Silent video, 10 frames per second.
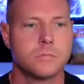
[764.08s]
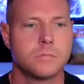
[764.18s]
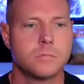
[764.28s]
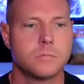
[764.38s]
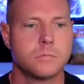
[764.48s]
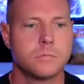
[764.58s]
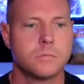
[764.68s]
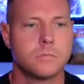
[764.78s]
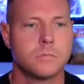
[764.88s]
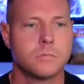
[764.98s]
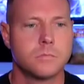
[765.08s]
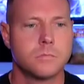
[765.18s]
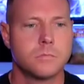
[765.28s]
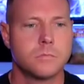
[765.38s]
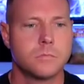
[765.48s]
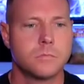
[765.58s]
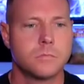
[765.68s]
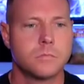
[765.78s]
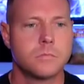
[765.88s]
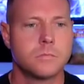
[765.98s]

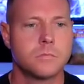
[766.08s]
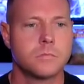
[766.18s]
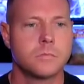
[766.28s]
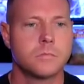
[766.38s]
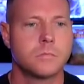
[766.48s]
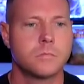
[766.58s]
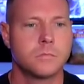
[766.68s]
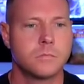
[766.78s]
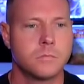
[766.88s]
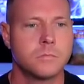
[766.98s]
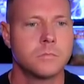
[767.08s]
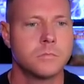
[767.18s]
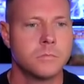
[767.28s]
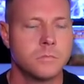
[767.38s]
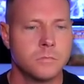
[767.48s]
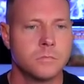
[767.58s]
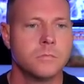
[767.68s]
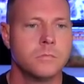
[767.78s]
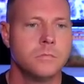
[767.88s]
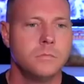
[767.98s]

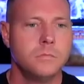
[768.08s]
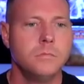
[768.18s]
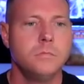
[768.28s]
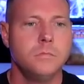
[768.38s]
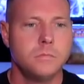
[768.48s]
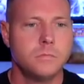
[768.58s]
No words are spoken by the person on screen.